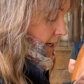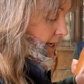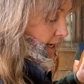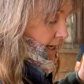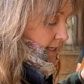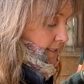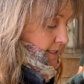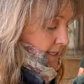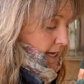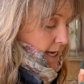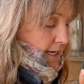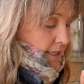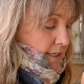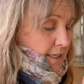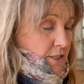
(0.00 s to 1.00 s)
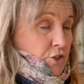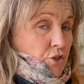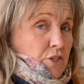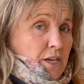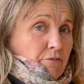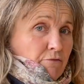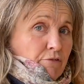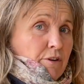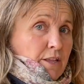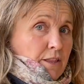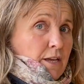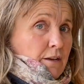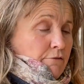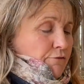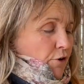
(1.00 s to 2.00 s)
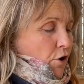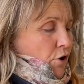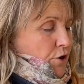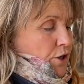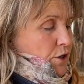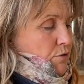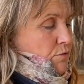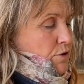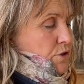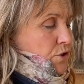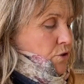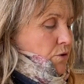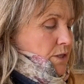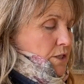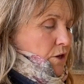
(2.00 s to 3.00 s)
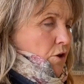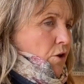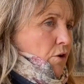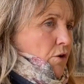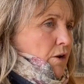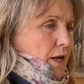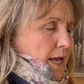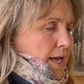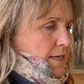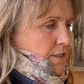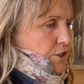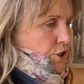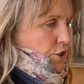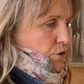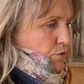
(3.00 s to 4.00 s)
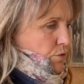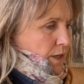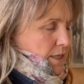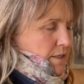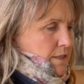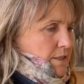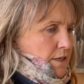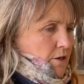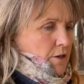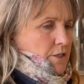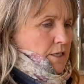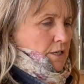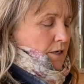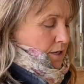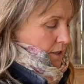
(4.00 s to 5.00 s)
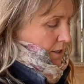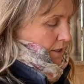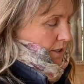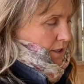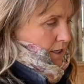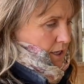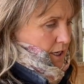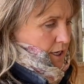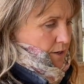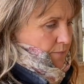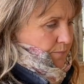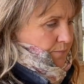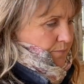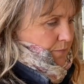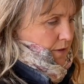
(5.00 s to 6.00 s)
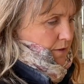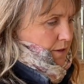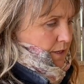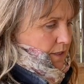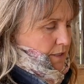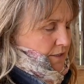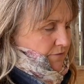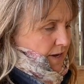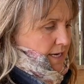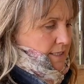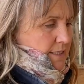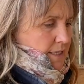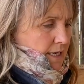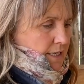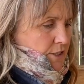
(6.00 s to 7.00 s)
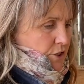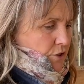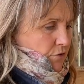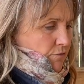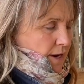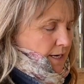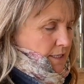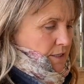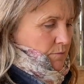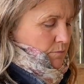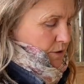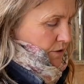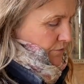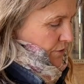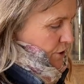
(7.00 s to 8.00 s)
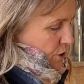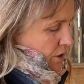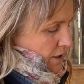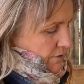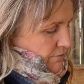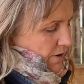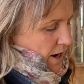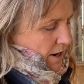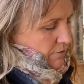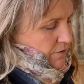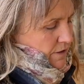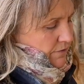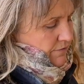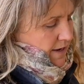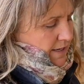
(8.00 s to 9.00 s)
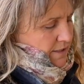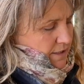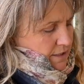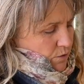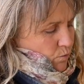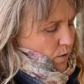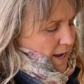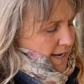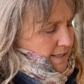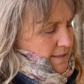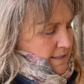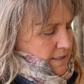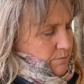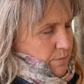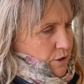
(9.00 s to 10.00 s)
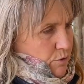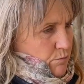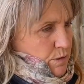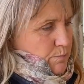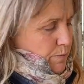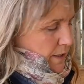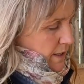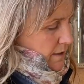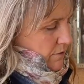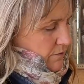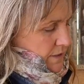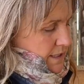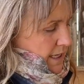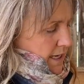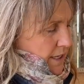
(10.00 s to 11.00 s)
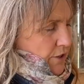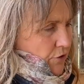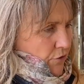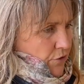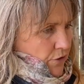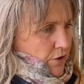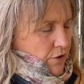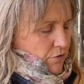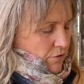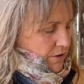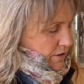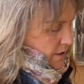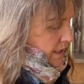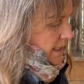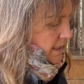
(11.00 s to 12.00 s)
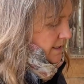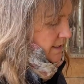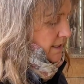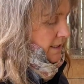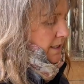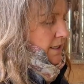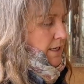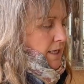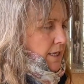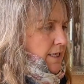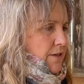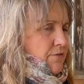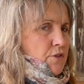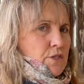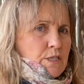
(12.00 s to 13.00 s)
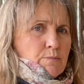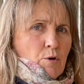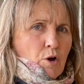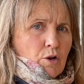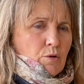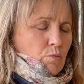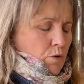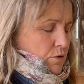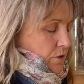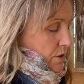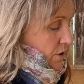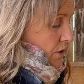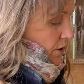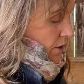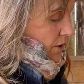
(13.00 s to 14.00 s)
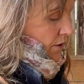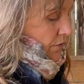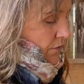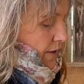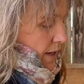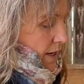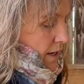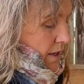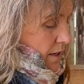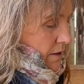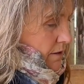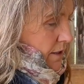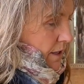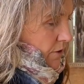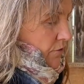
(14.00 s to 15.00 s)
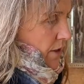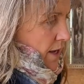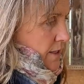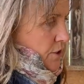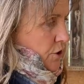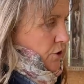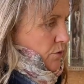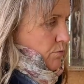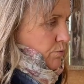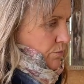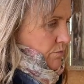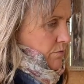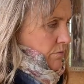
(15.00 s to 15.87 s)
is that it does everything for you. So as long as you insert the device into the rectum sufficiently far, and the fact that it widens and becomes bigger is telling you that you're at the hilt. And even the smaller ones, they're there to